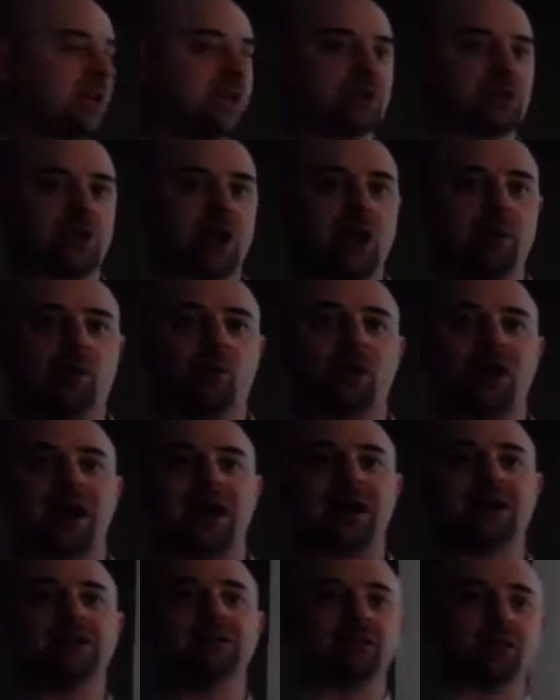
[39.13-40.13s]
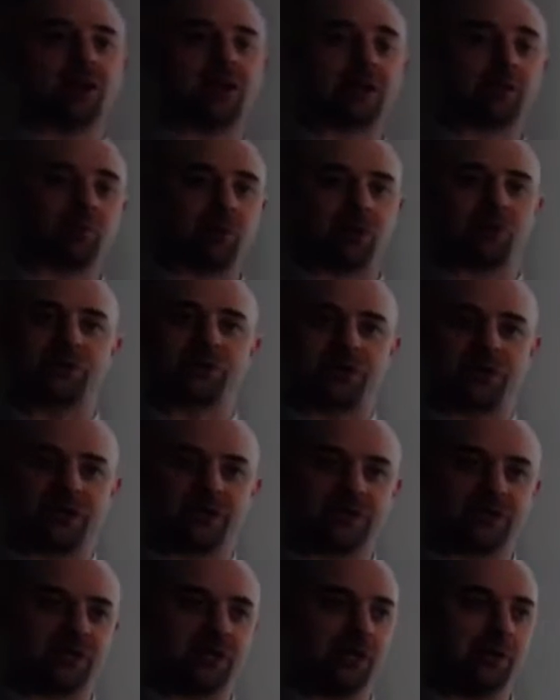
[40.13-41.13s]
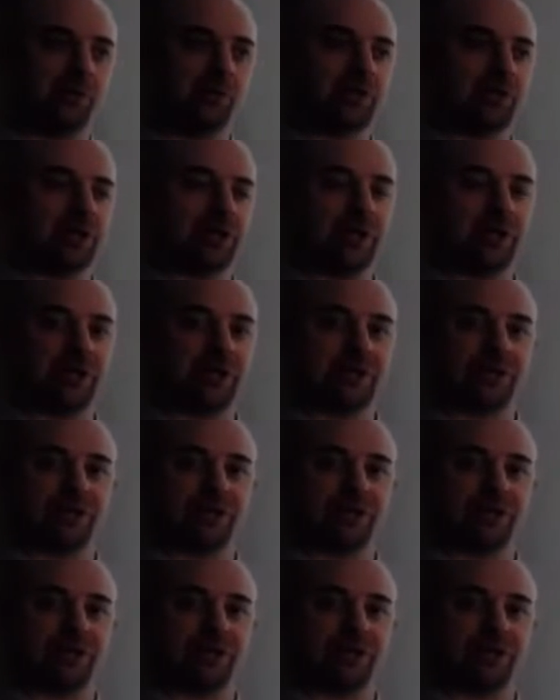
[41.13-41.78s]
MRI, like most things in imaging, is a